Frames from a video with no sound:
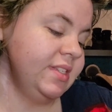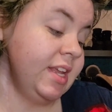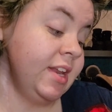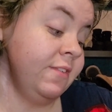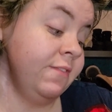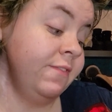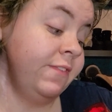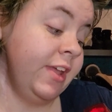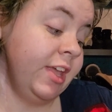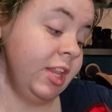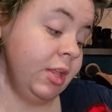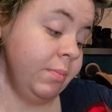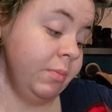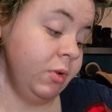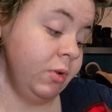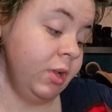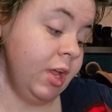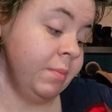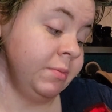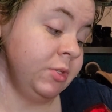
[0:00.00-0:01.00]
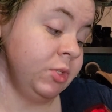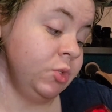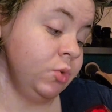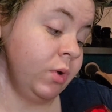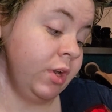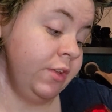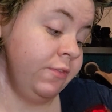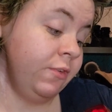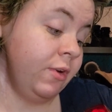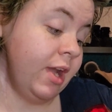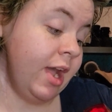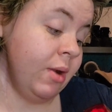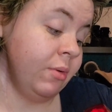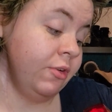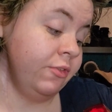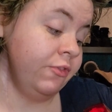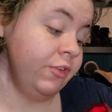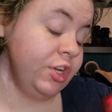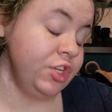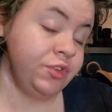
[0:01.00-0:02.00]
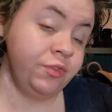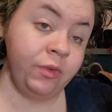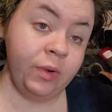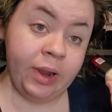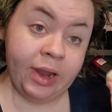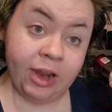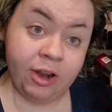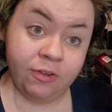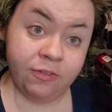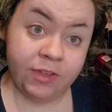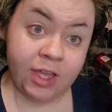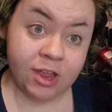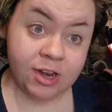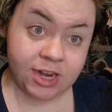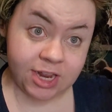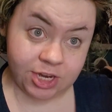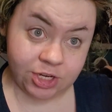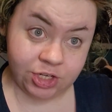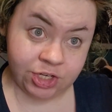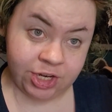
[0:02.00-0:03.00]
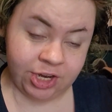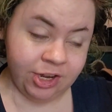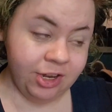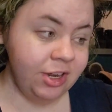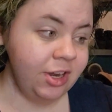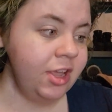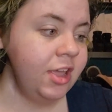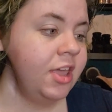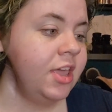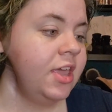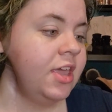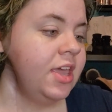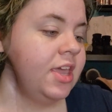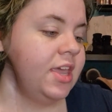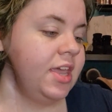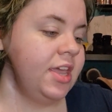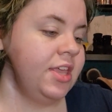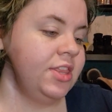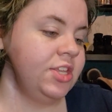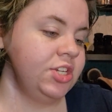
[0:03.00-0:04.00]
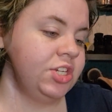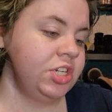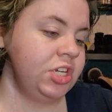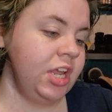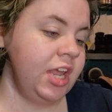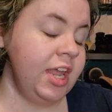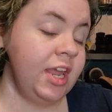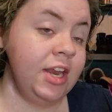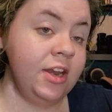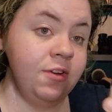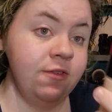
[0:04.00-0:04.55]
Infallible Up to 24-Hour Fresh Wear Foundation in the shade